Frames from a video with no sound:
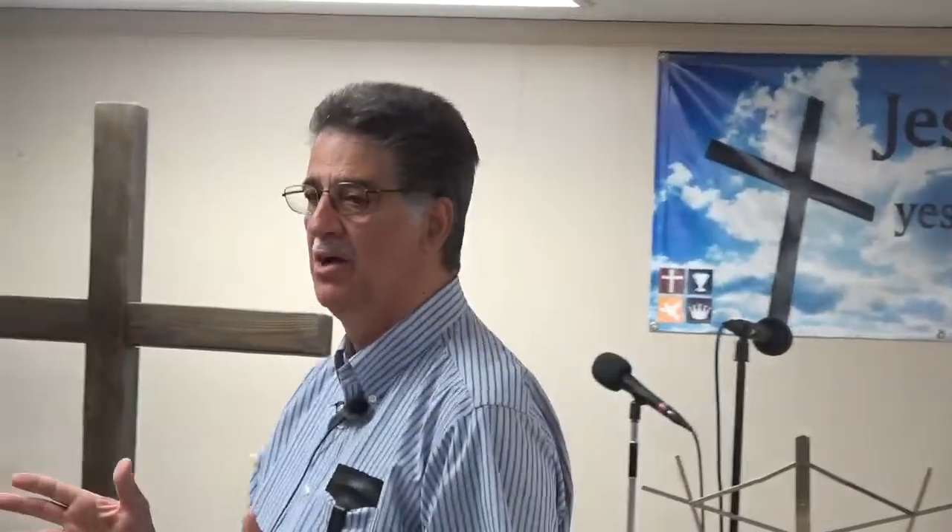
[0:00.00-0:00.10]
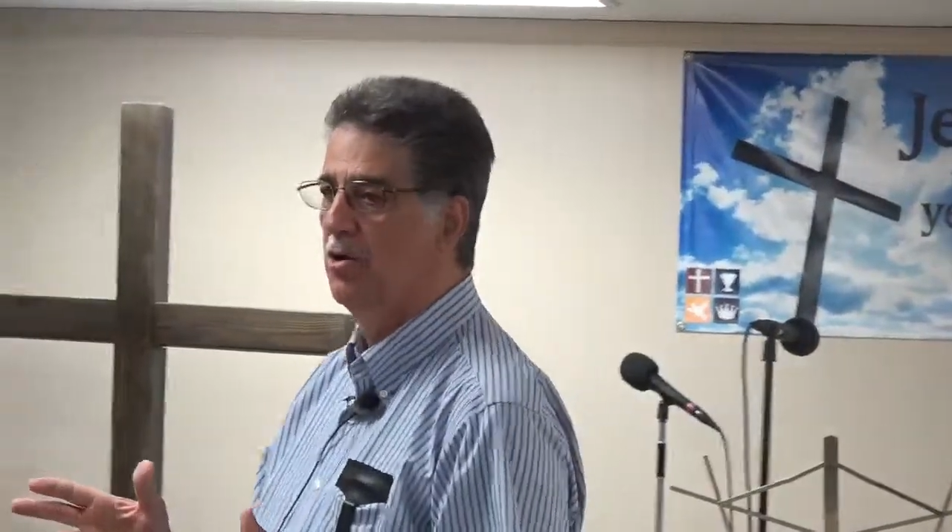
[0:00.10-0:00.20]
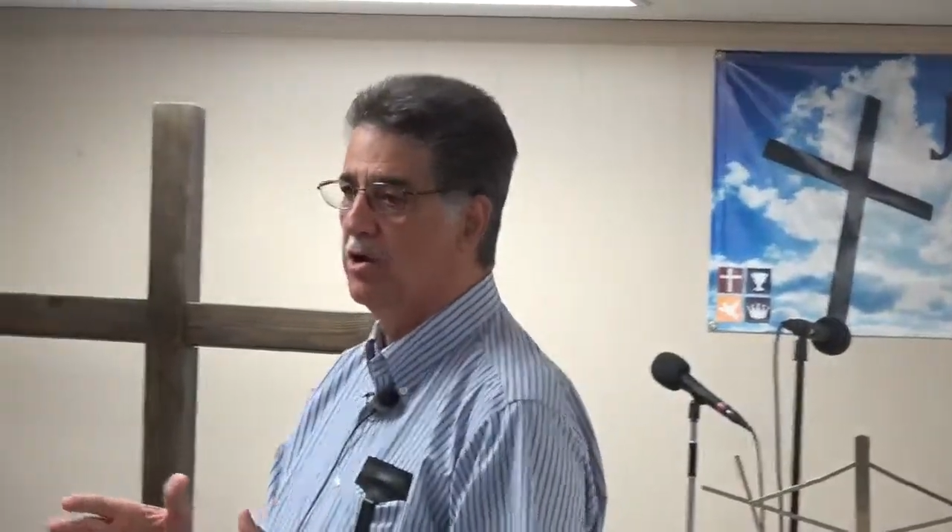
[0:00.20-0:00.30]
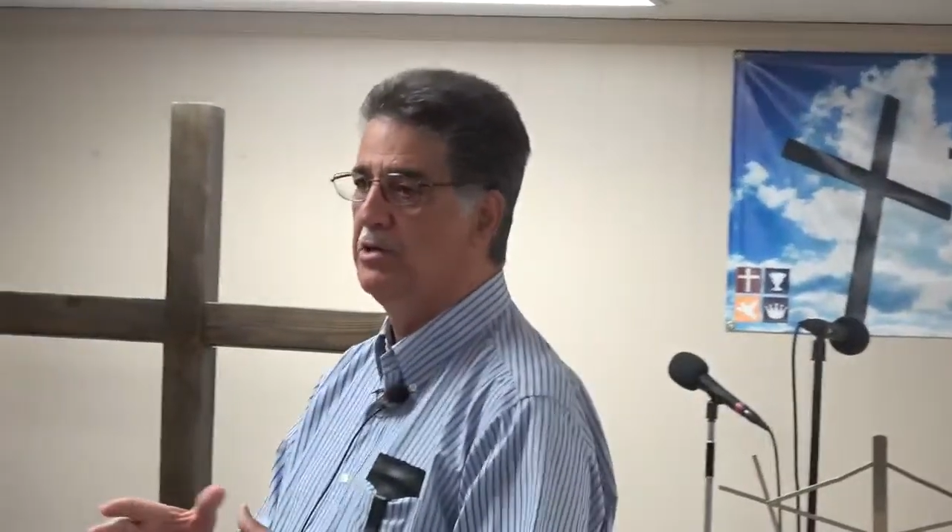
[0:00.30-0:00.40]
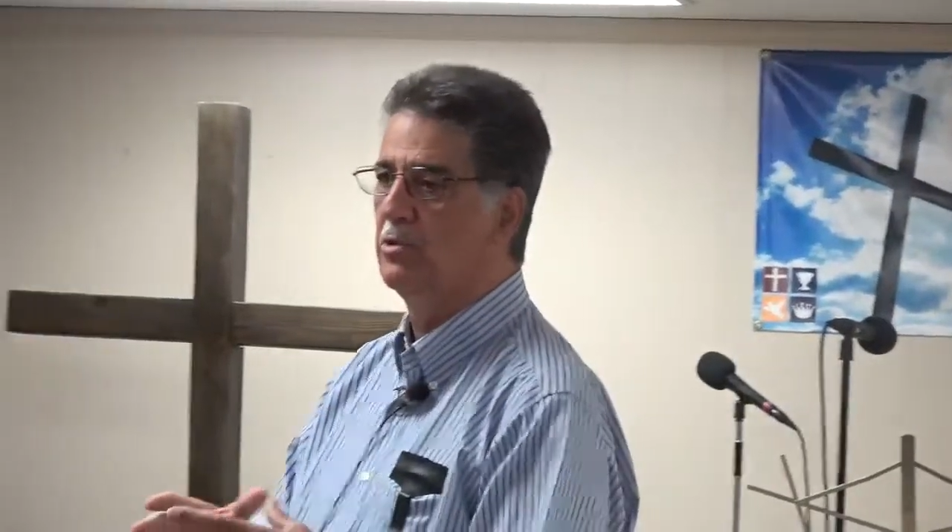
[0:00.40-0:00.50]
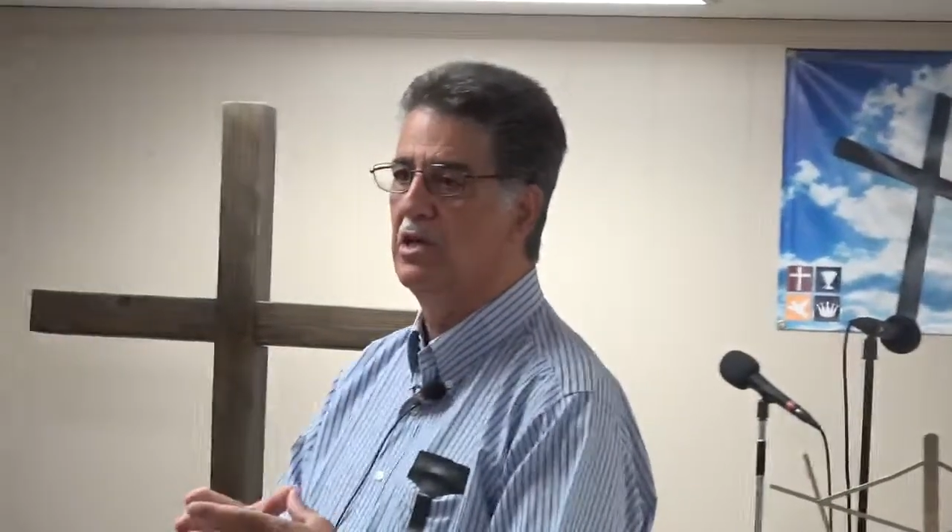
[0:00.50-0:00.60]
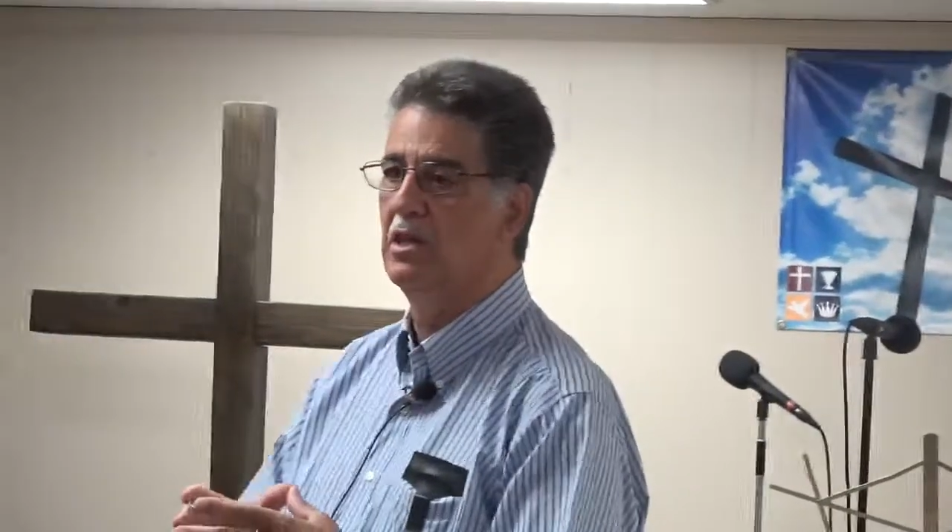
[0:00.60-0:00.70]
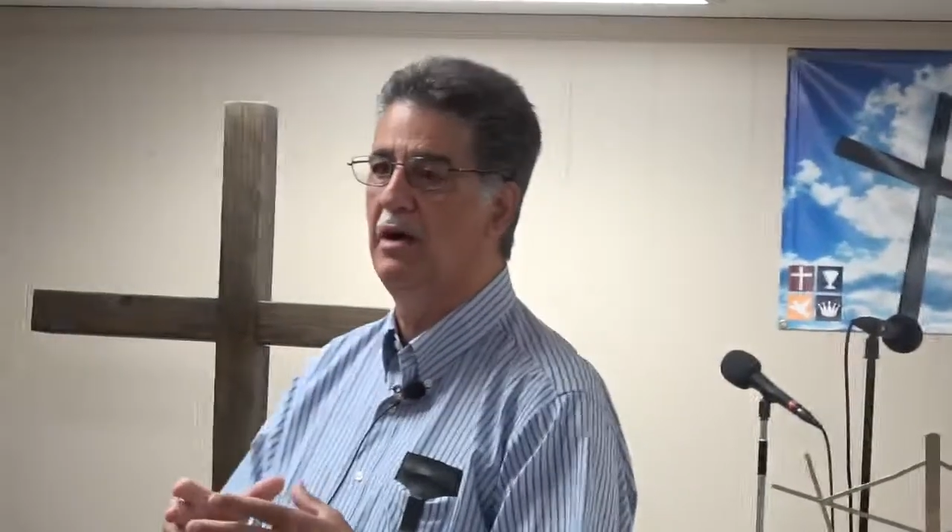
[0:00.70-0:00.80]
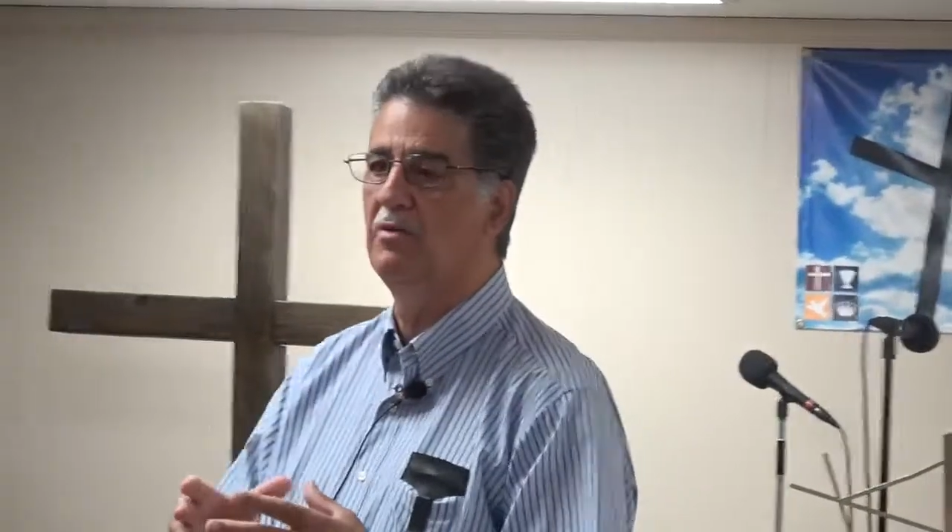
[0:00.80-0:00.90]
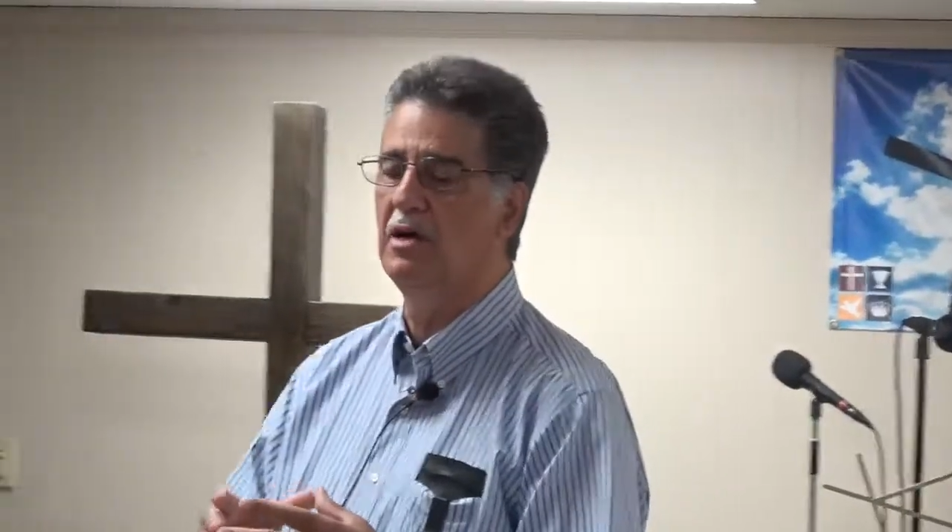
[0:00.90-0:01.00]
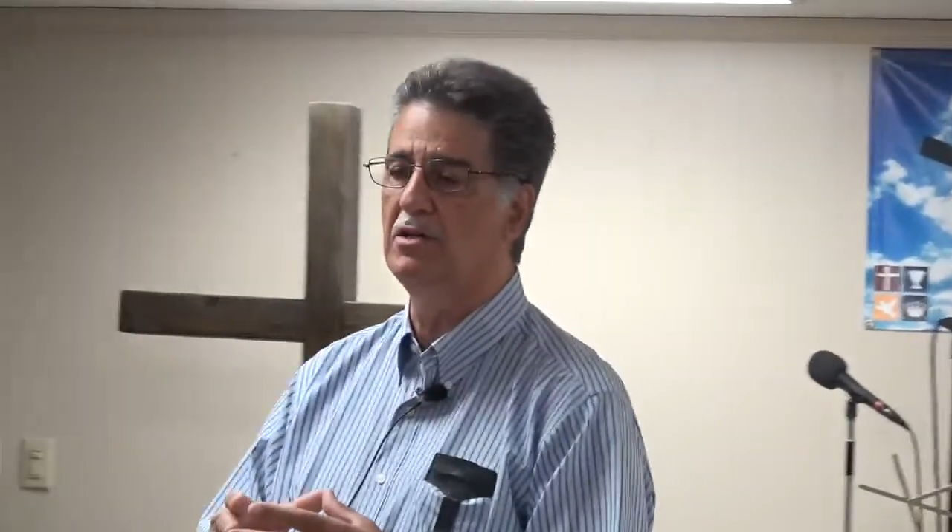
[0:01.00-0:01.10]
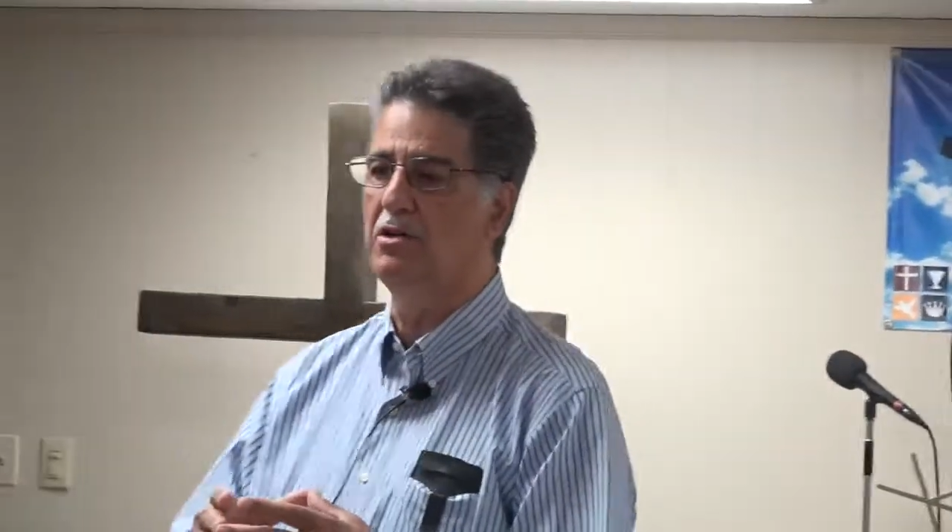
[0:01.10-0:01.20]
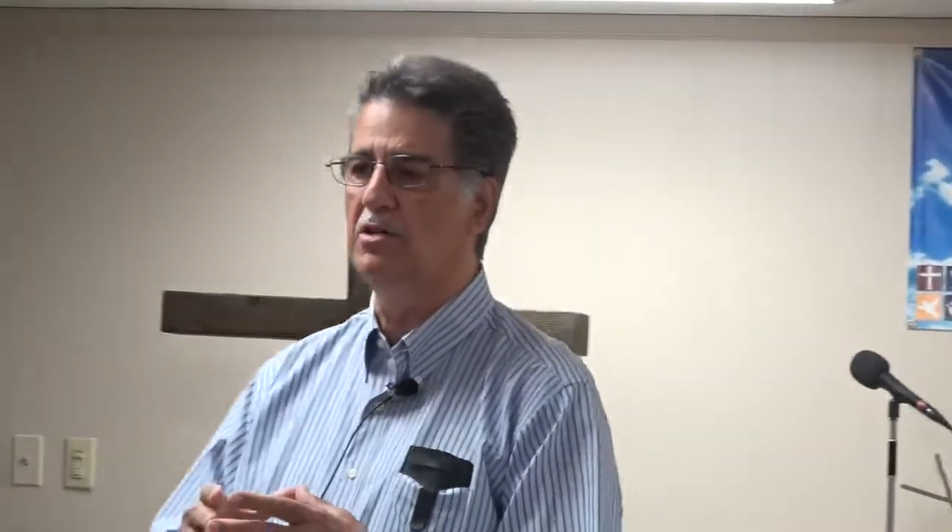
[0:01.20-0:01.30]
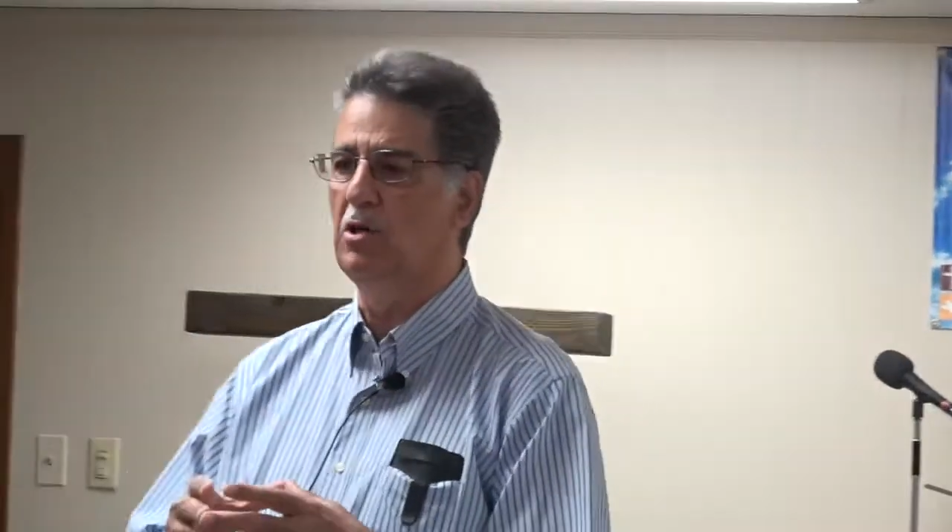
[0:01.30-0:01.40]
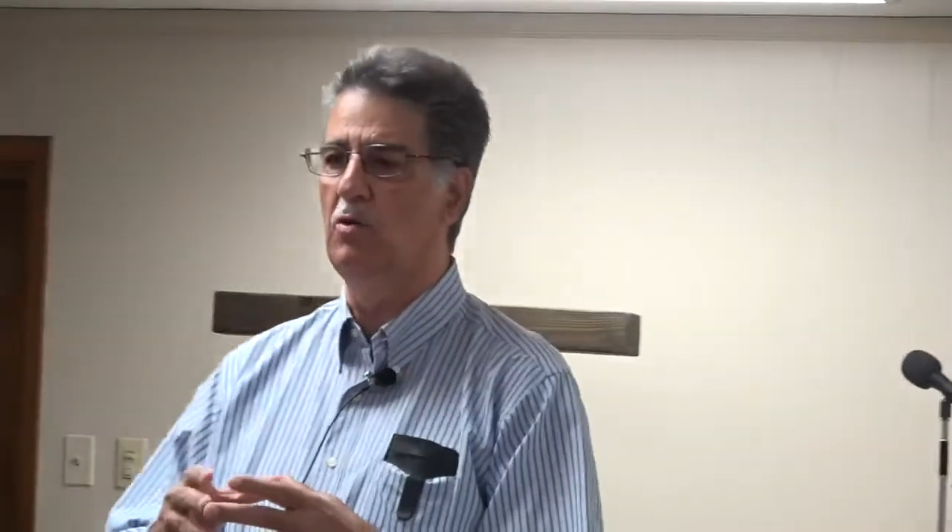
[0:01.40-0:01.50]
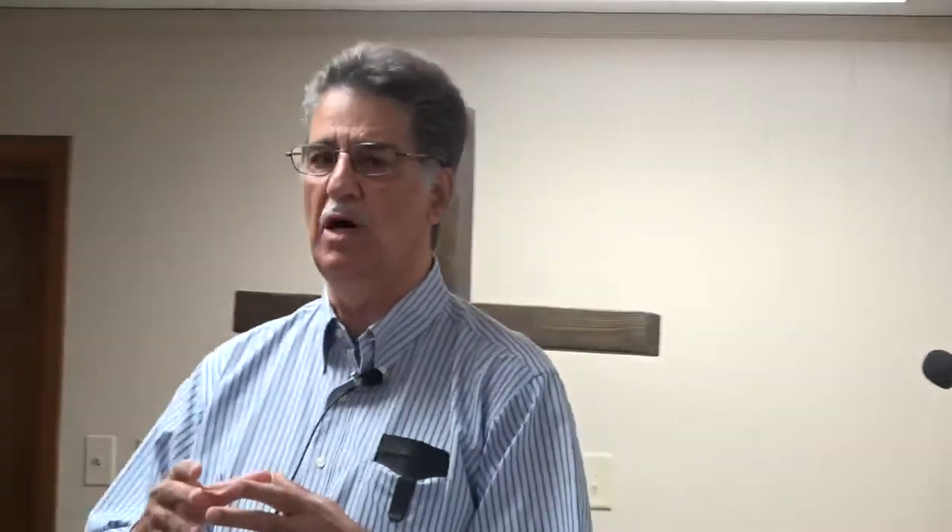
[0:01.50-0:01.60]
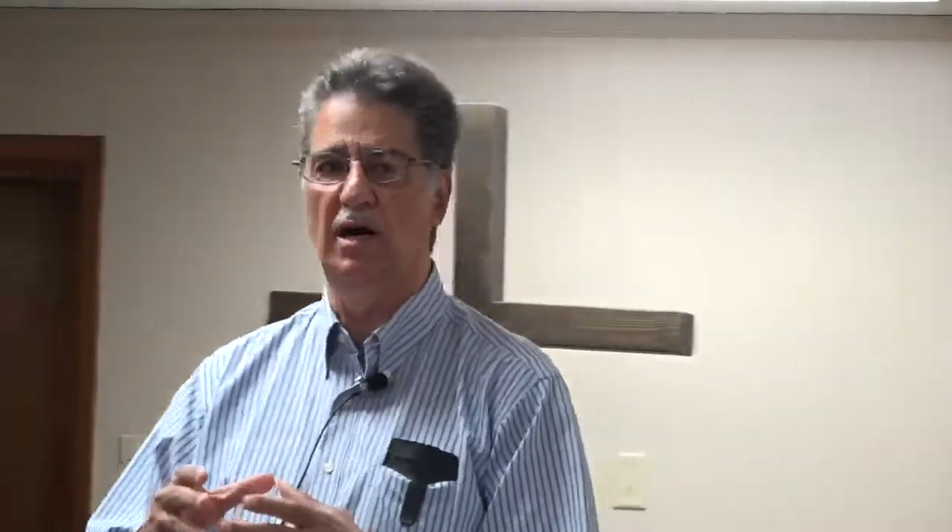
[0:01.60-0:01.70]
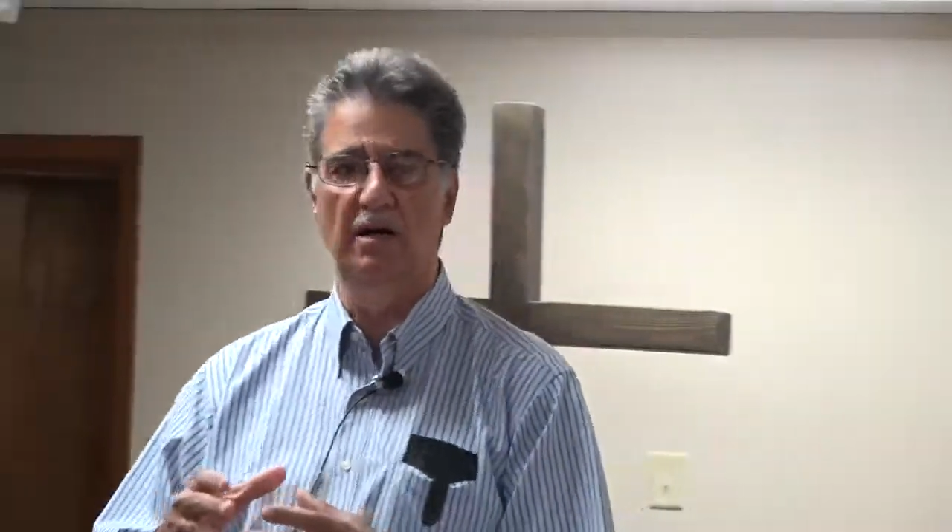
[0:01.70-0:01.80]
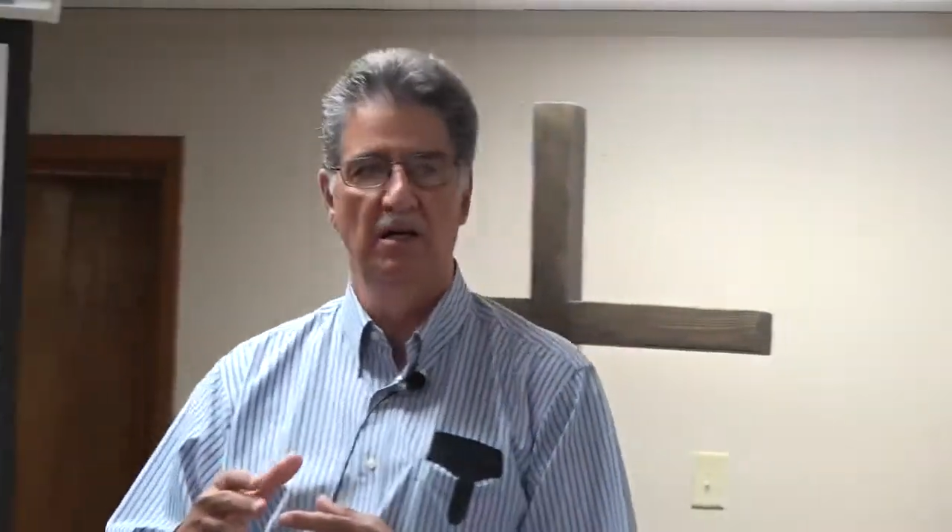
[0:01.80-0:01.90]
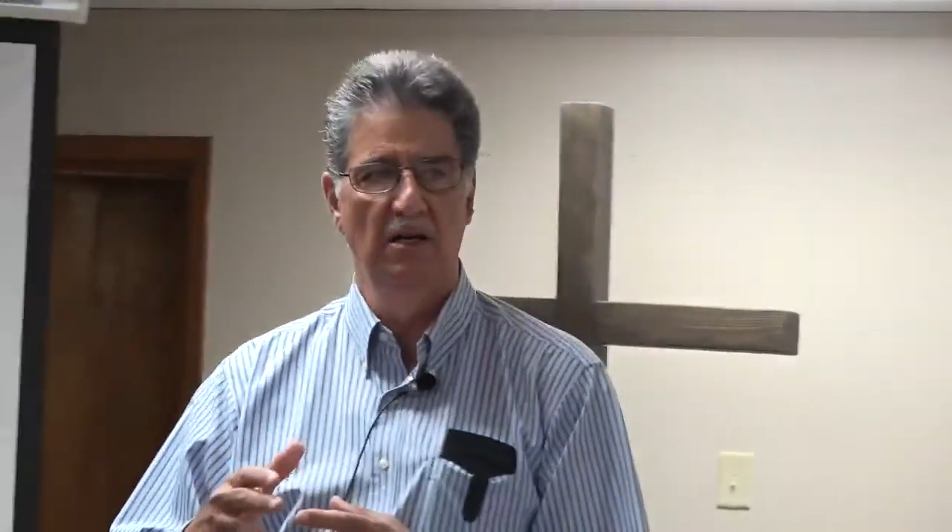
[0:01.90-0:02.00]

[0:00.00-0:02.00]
or you were in love with your, your, uh,